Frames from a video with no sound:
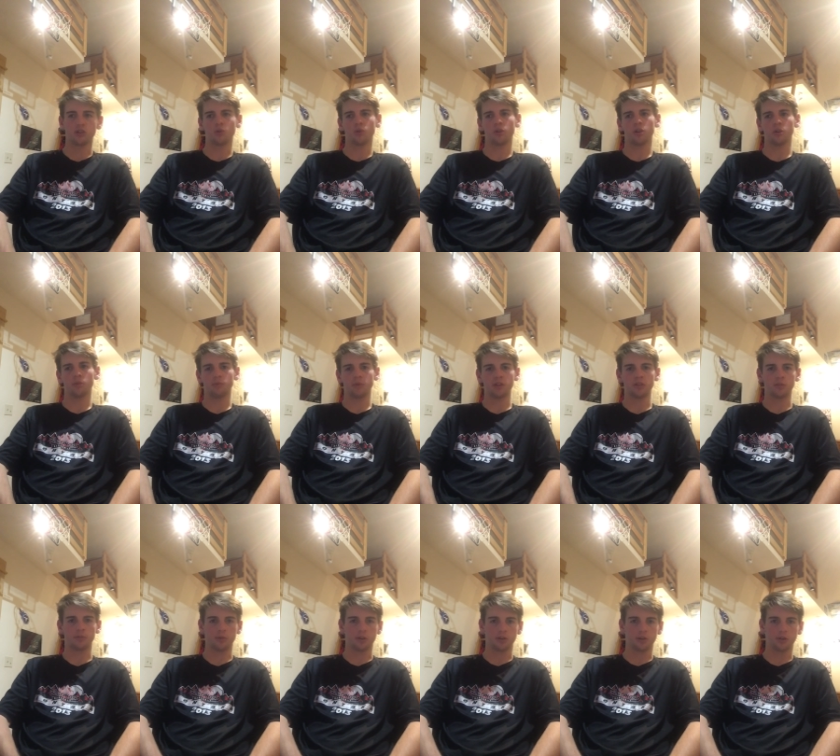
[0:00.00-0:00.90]
Joel Embiid's
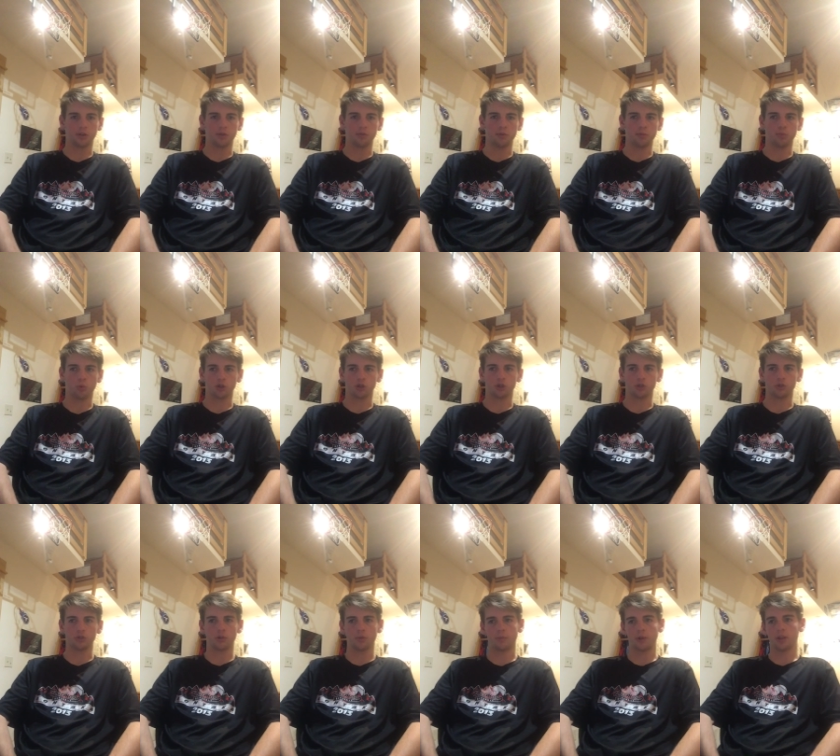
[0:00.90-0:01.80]
a pretty good three-point
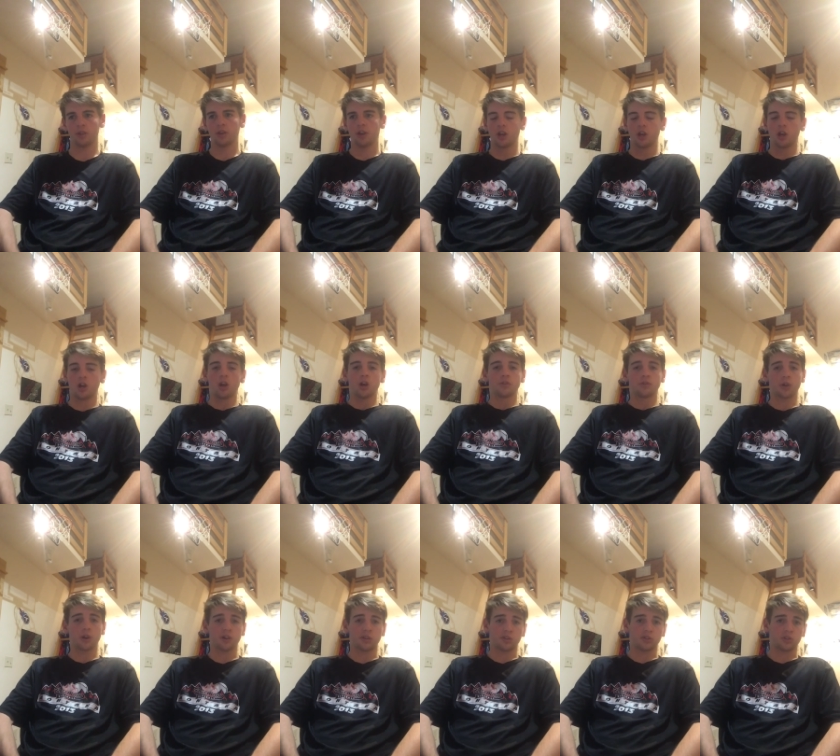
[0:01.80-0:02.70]
shooter, but
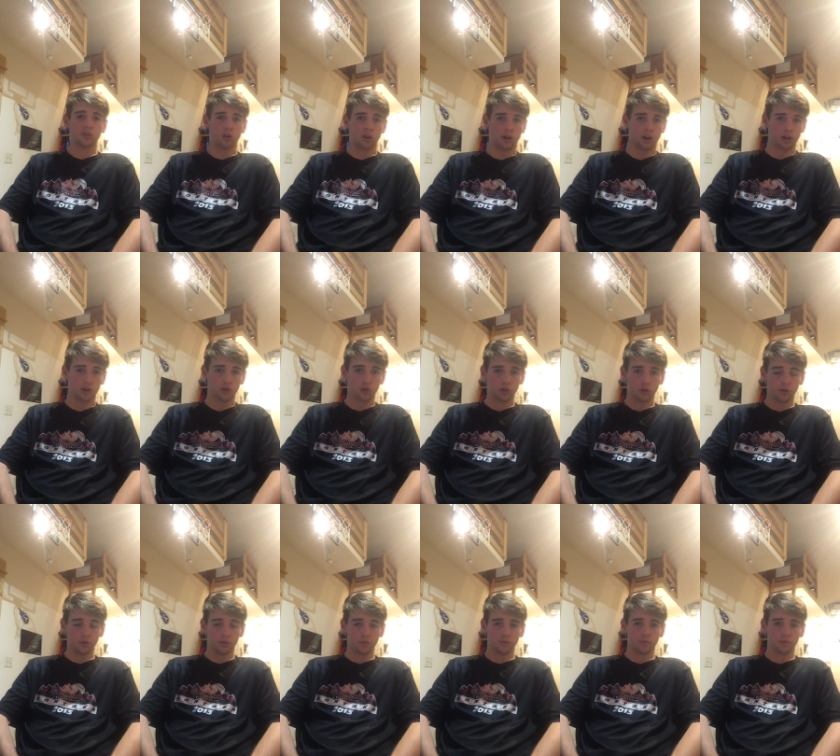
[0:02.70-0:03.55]
Dario Saric